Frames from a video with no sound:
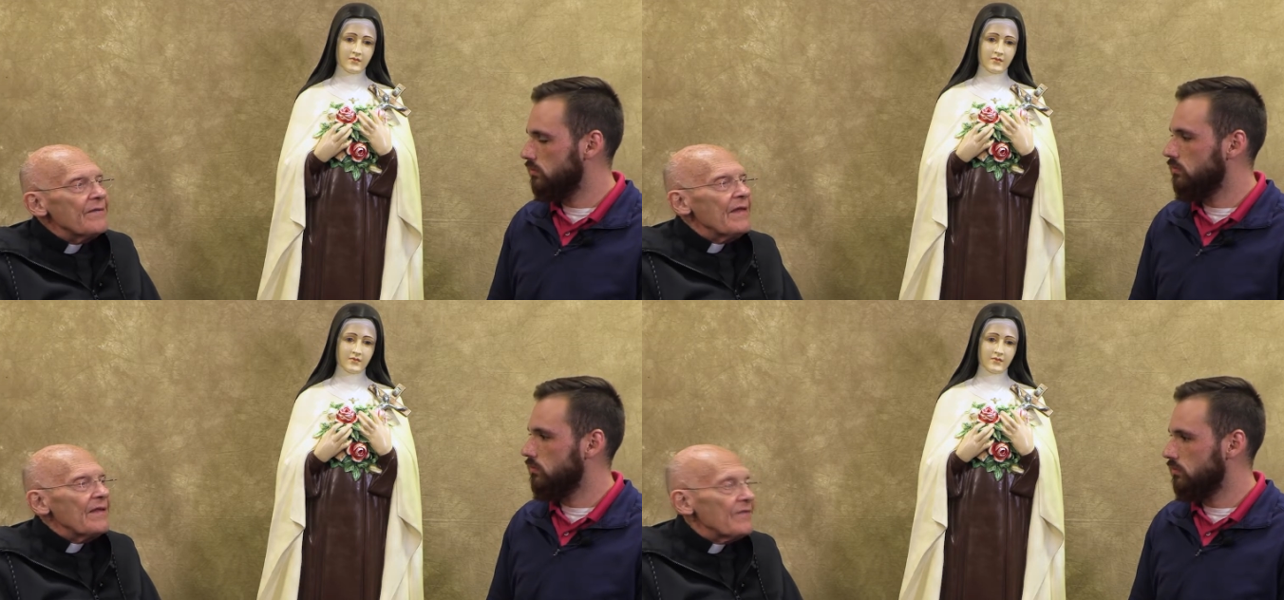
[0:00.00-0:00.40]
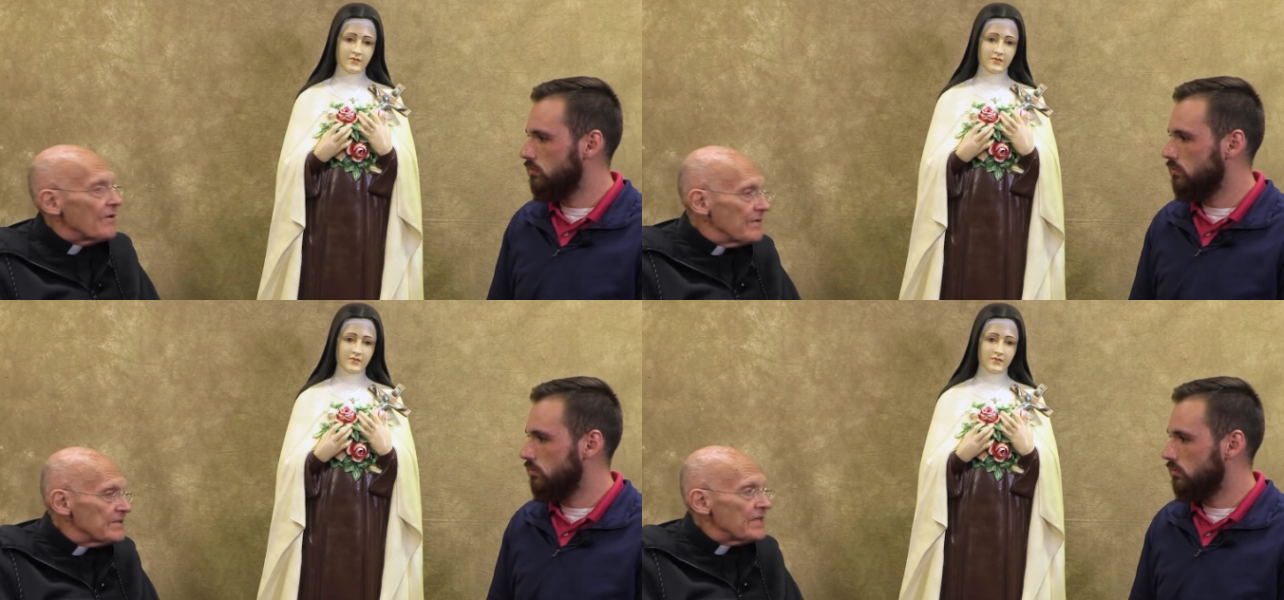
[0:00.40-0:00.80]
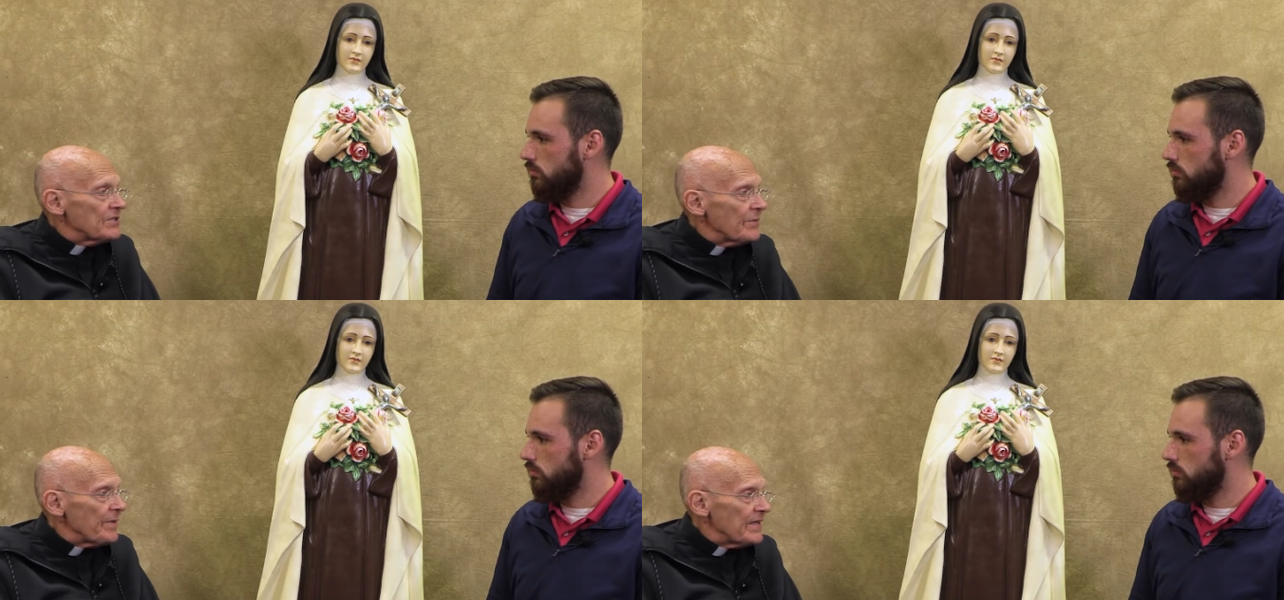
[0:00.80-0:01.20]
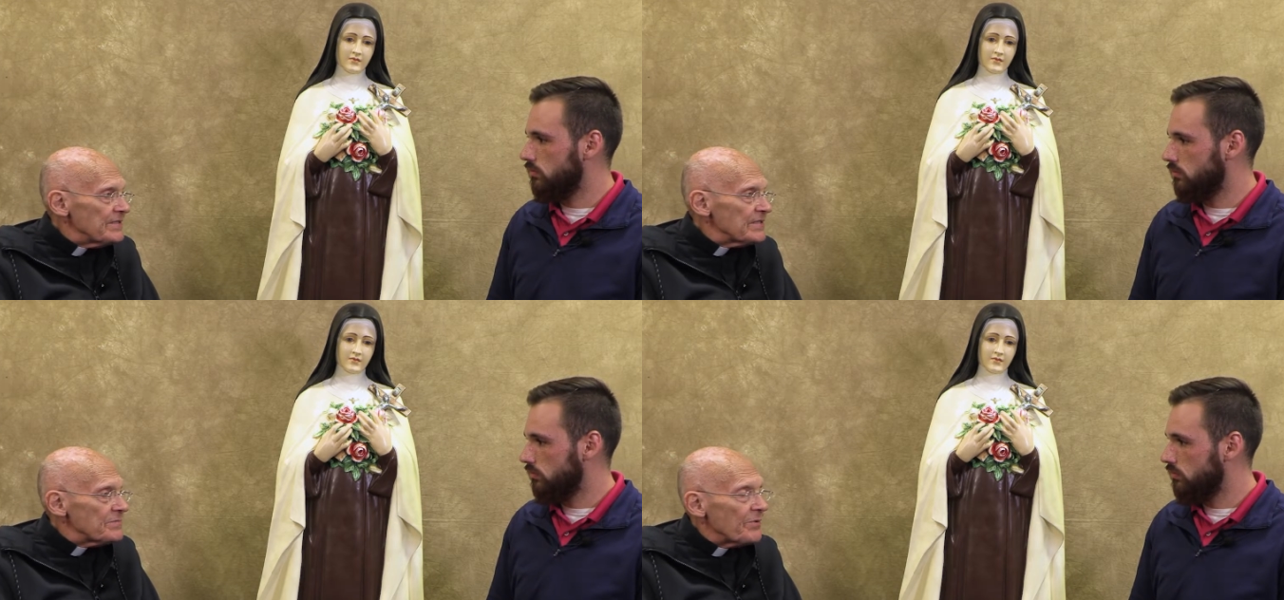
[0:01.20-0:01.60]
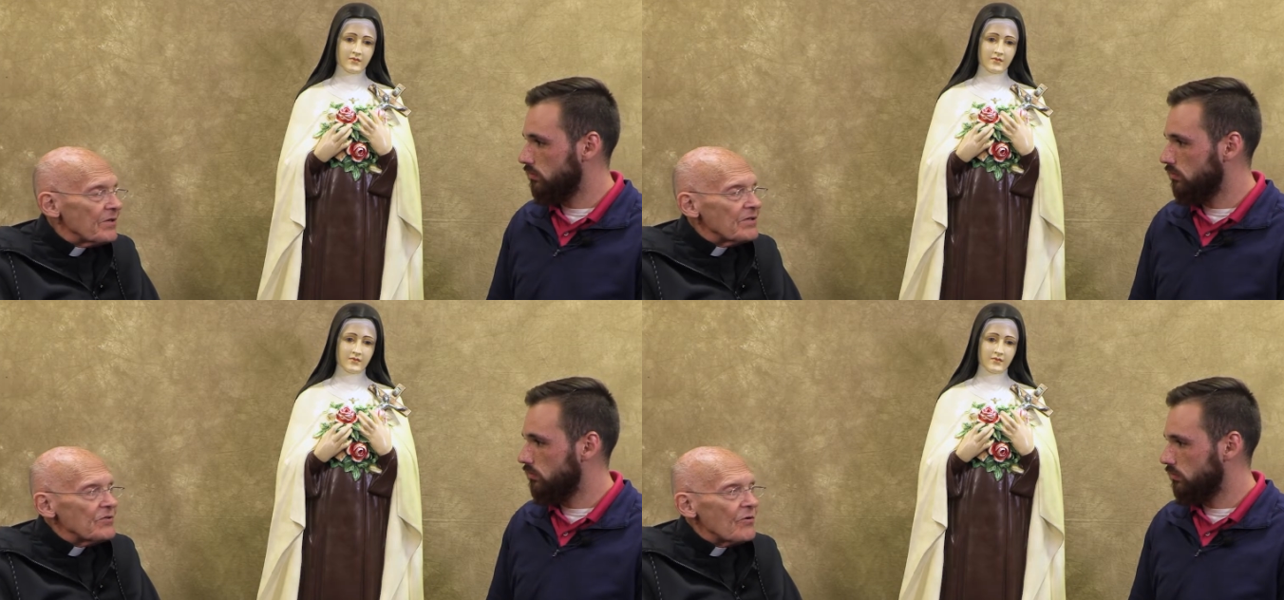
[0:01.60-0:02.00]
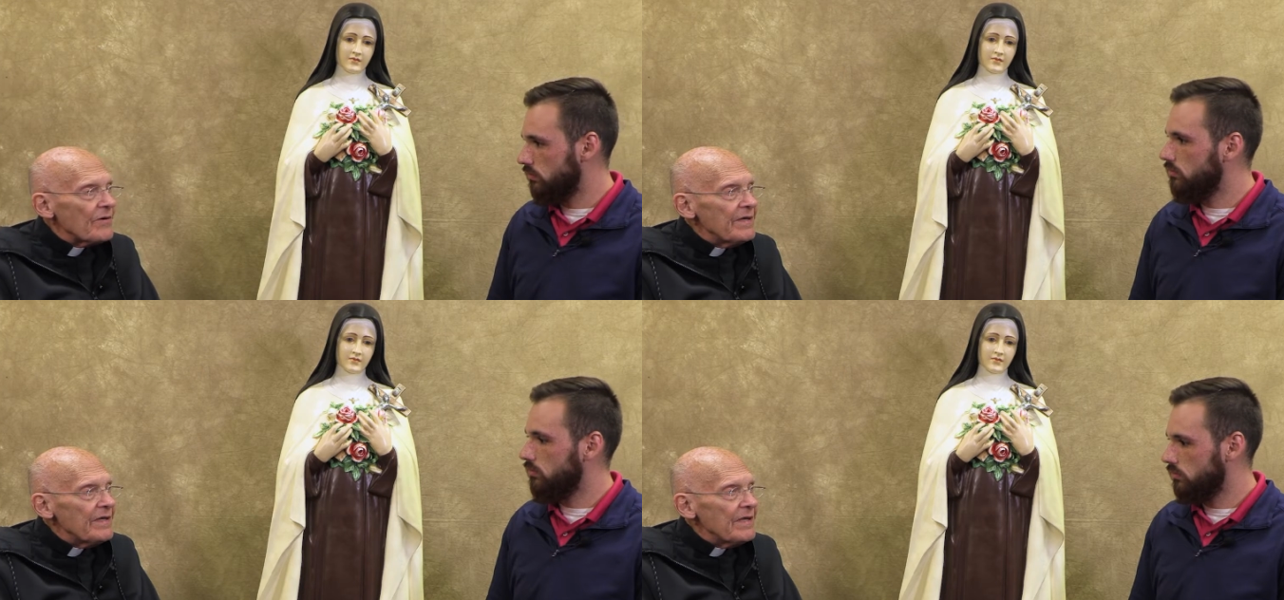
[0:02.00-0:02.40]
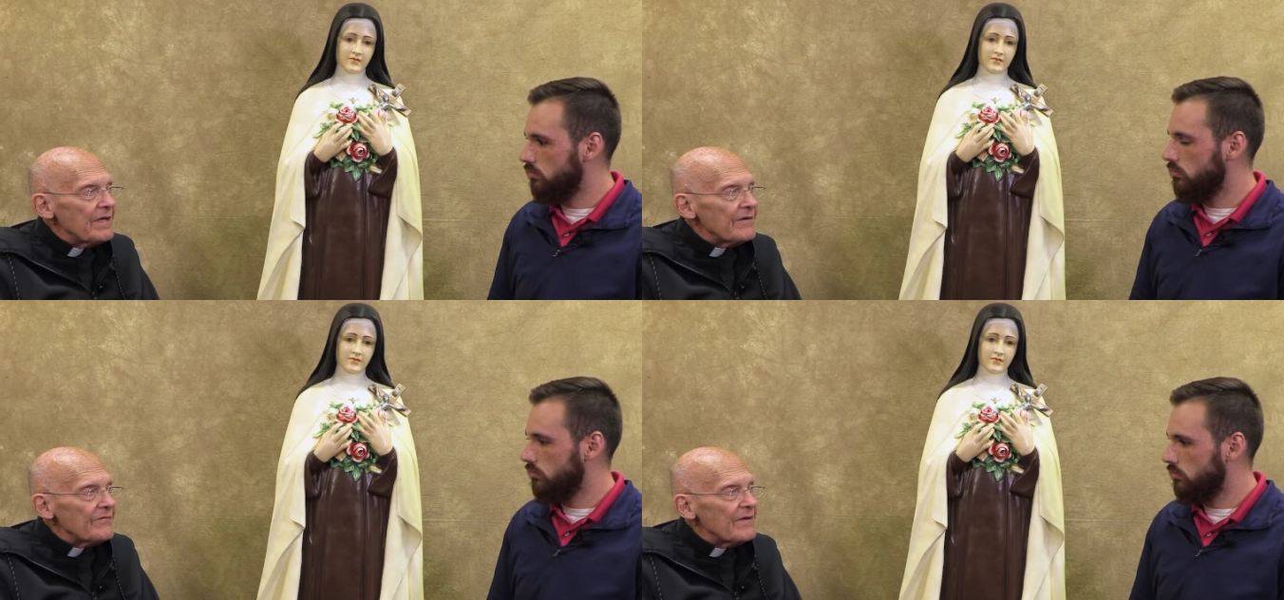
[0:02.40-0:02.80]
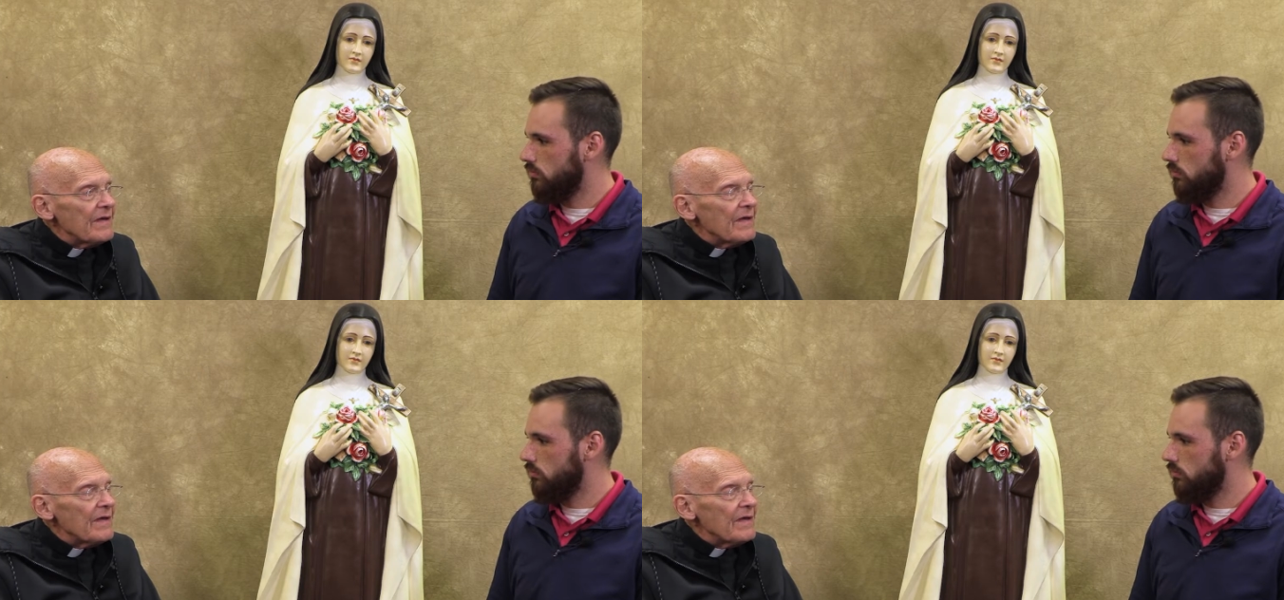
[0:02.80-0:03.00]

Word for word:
Speaker 1: that there is such a place as purgatory if